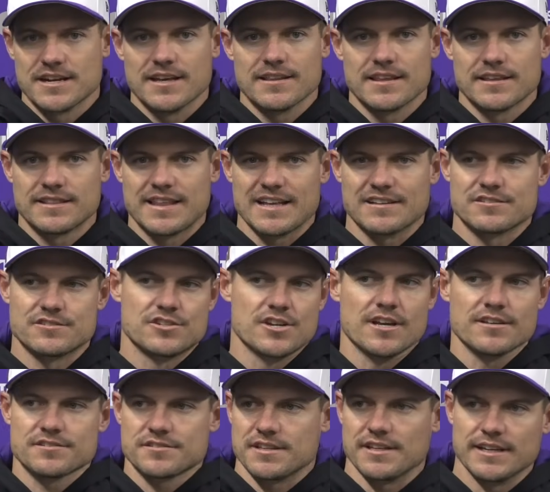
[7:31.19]
And I think that's
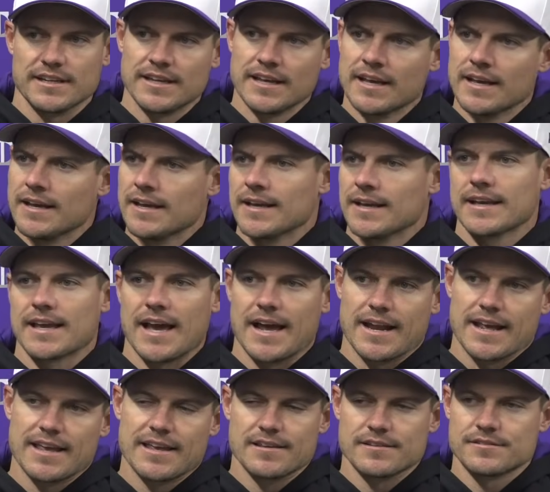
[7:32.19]
Justin,
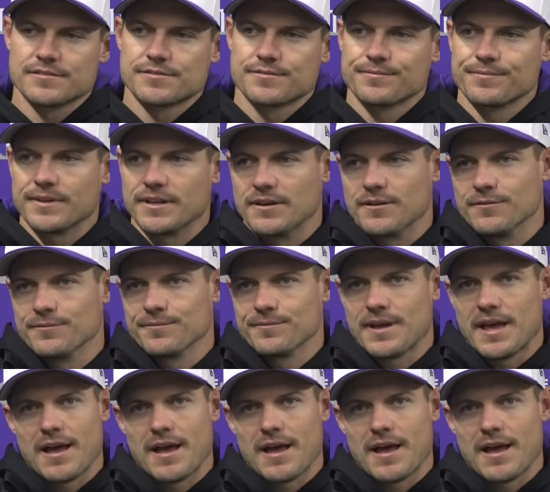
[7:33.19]
kind of his, you know,